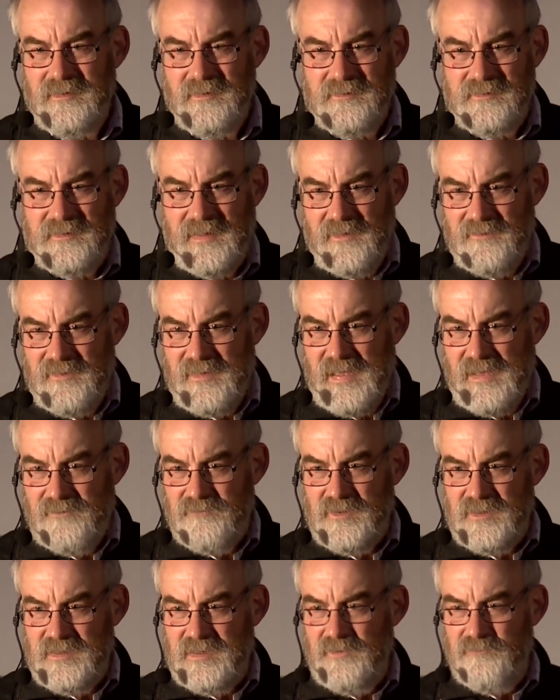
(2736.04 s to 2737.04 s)
Now they have
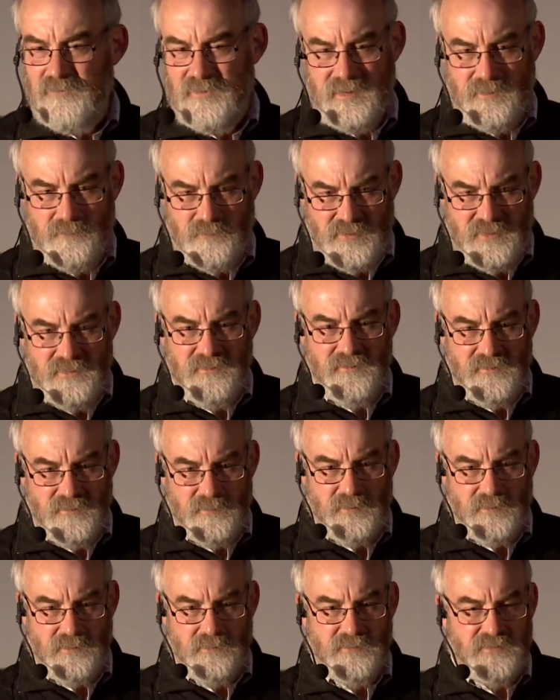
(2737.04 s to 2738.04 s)
a governing
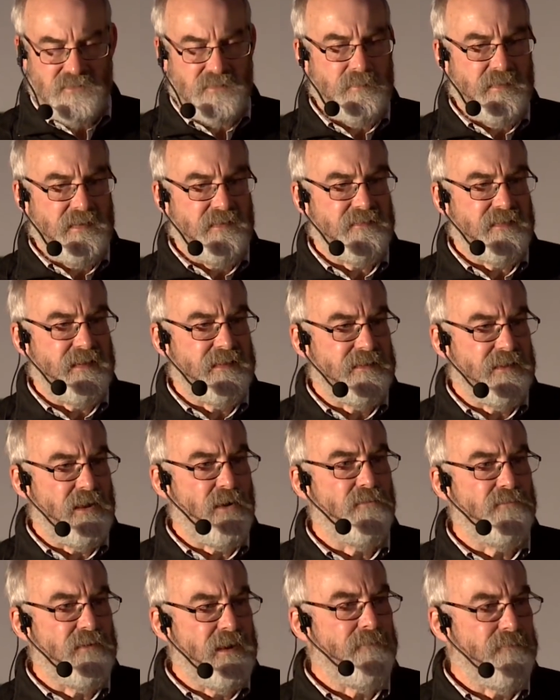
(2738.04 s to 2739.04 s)
principle, which means they
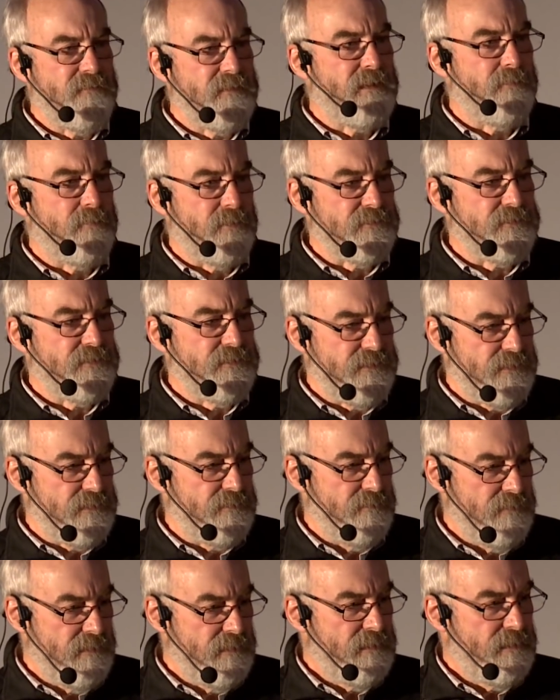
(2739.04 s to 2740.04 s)
know roughly what to
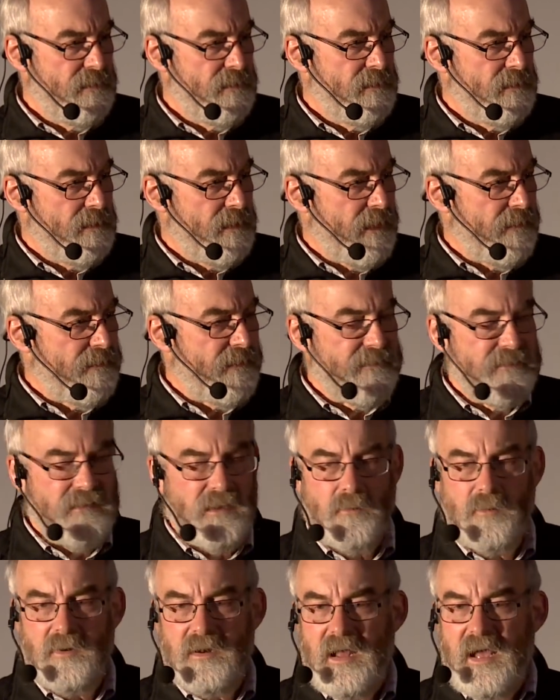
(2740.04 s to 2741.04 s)
do, and they
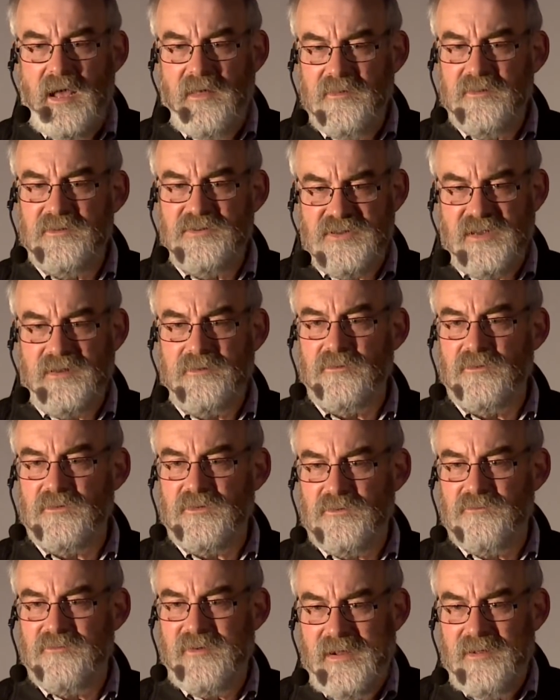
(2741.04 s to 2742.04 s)
know what other
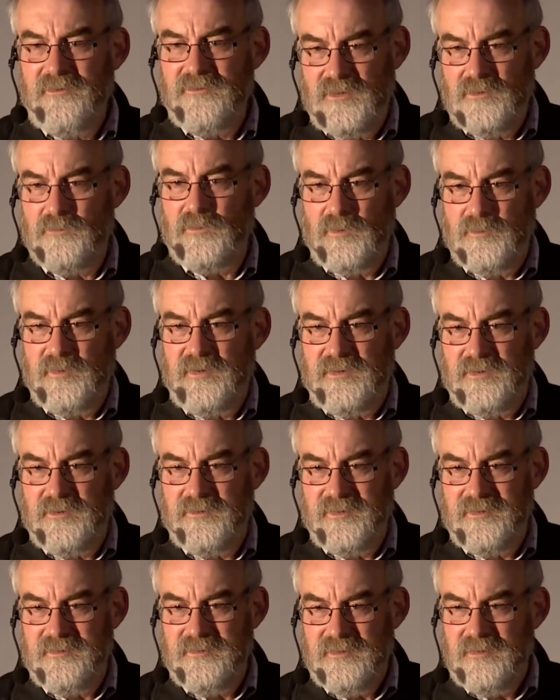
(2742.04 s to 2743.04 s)
generals around them will be
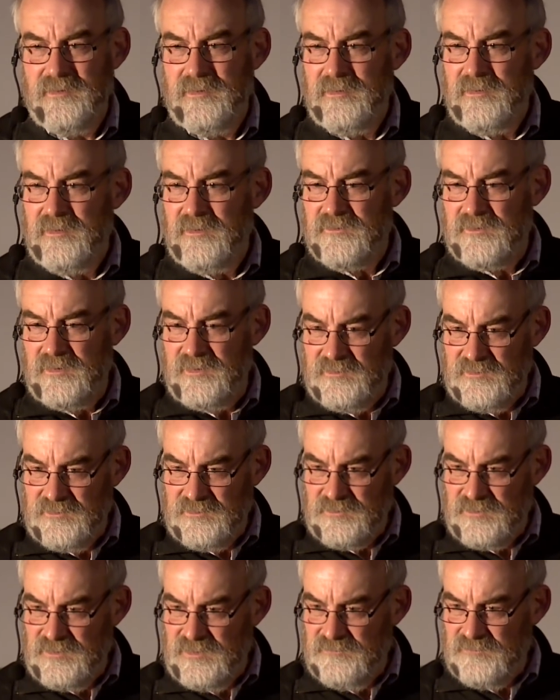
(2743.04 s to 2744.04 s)
doing. So there's a
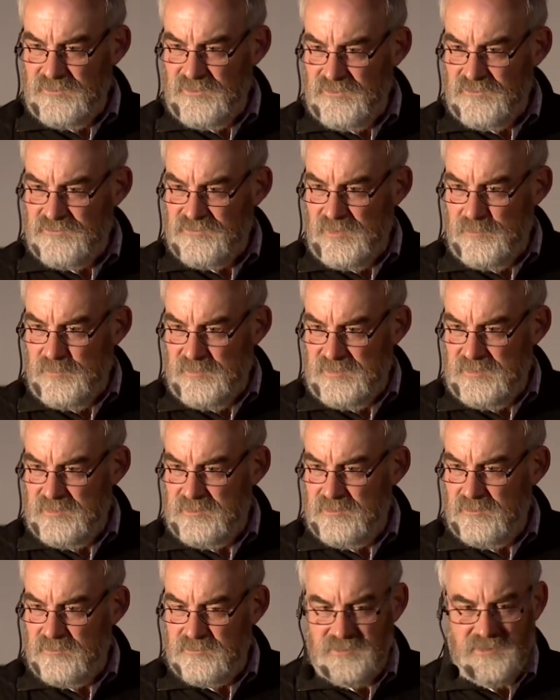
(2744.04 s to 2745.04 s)
degree of distributed
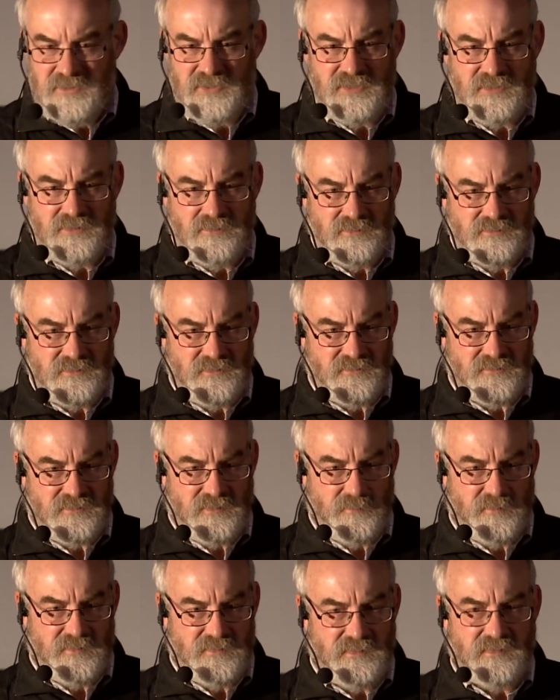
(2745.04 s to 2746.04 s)
cognition or
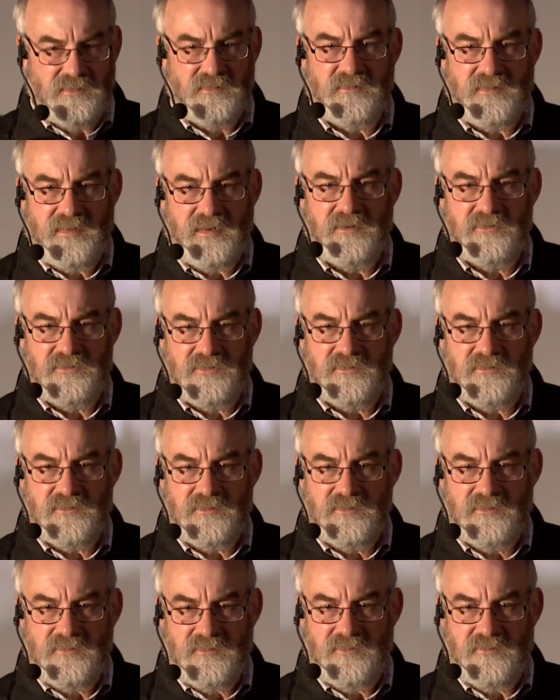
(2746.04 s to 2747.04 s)
distributed intelligence
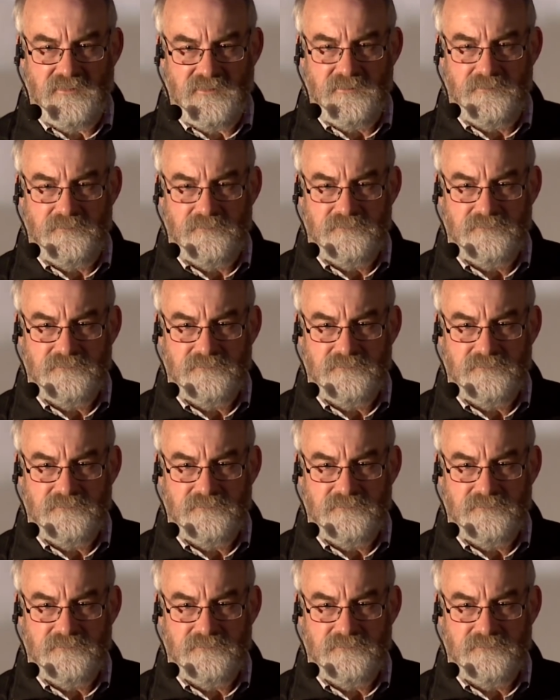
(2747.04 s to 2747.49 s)
in the system.